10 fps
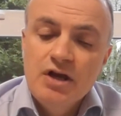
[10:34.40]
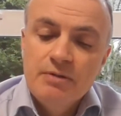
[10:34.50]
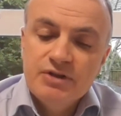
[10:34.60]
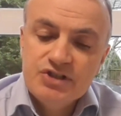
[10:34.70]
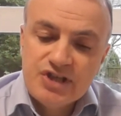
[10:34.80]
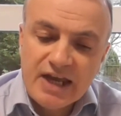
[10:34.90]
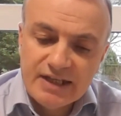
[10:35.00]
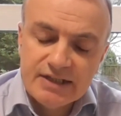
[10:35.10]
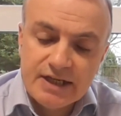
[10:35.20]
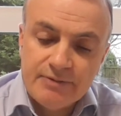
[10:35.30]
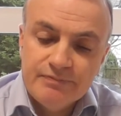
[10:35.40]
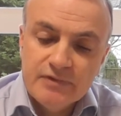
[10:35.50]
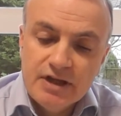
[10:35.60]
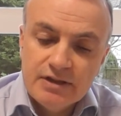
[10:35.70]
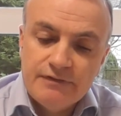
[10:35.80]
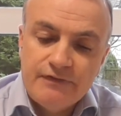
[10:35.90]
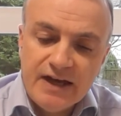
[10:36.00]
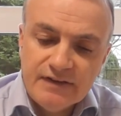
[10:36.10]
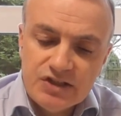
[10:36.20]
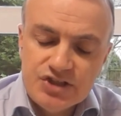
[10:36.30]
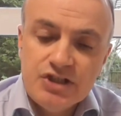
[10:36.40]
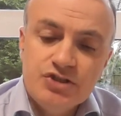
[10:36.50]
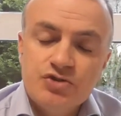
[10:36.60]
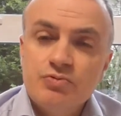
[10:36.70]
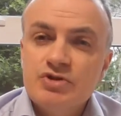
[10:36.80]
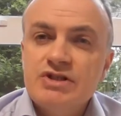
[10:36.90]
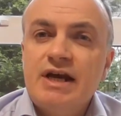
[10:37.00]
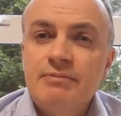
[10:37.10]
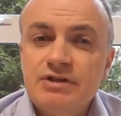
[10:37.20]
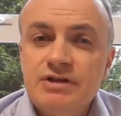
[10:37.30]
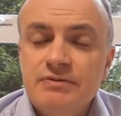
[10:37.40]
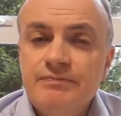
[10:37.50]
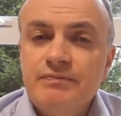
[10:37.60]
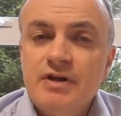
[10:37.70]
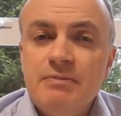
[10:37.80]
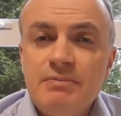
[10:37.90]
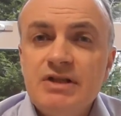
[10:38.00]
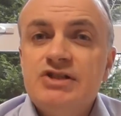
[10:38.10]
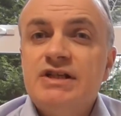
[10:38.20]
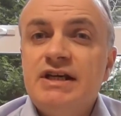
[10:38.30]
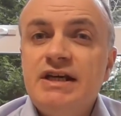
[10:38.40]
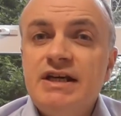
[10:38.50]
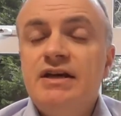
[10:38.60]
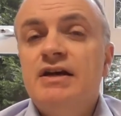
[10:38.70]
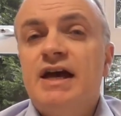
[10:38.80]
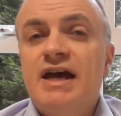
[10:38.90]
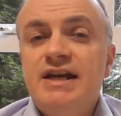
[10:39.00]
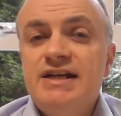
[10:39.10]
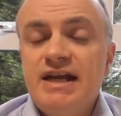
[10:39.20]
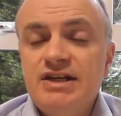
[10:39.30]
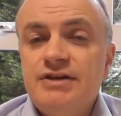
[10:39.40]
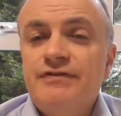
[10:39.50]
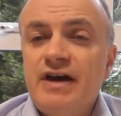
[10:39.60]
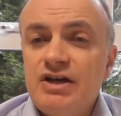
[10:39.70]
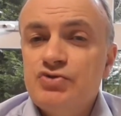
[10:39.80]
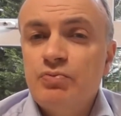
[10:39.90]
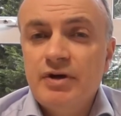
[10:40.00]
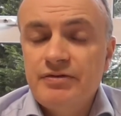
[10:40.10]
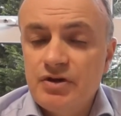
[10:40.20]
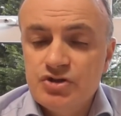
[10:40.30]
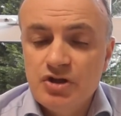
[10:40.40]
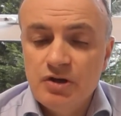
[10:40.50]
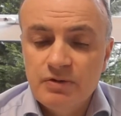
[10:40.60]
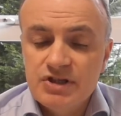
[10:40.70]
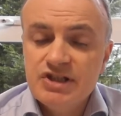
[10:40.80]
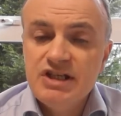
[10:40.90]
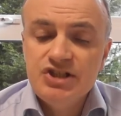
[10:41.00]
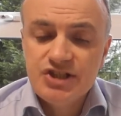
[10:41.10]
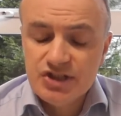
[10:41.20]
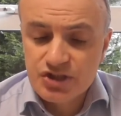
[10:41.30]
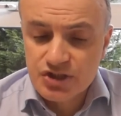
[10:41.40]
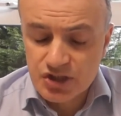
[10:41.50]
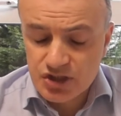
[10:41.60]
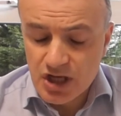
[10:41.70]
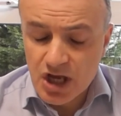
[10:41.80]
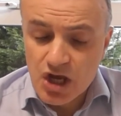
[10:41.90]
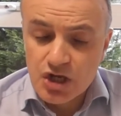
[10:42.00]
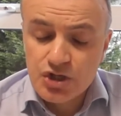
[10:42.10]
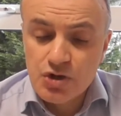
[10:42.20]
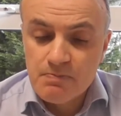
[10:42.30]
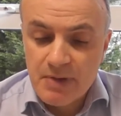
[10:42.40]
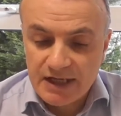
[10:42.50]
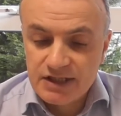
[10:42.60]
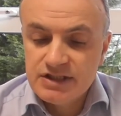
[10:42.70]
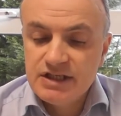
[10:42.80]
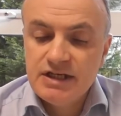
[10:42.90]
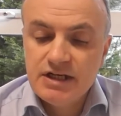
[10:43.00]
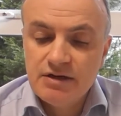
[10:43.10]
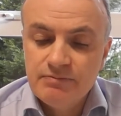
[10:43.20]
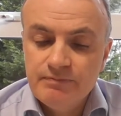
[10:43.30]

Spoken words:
But secondly, the fact that Jesus was tempted means that he identifies with us. We see Jesus's humanity here.